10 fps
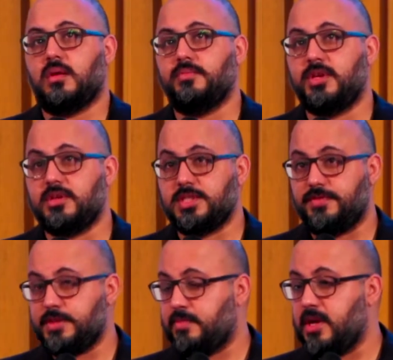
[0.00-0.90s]
And because of
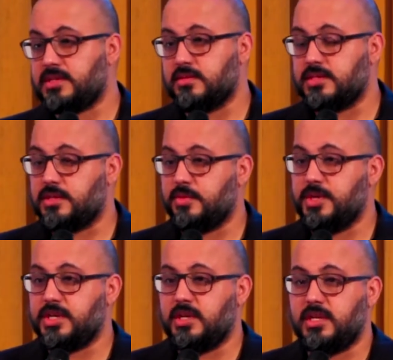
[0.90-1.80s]
his personal
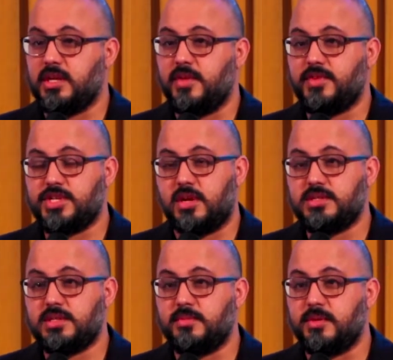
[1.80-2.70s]
situation, he didn't have a
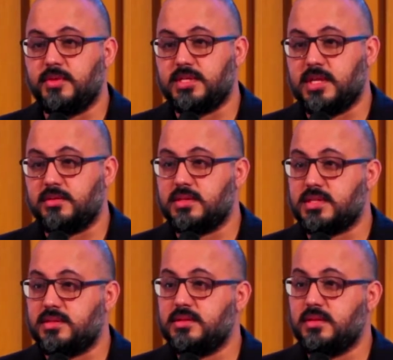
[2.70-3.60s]
chance to be with his eldest
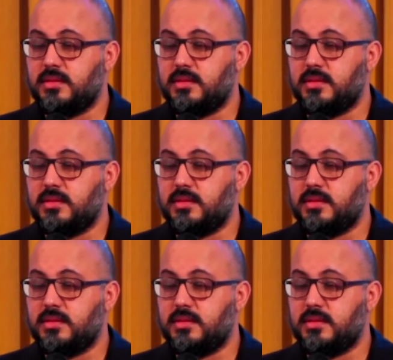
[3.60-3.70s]
son.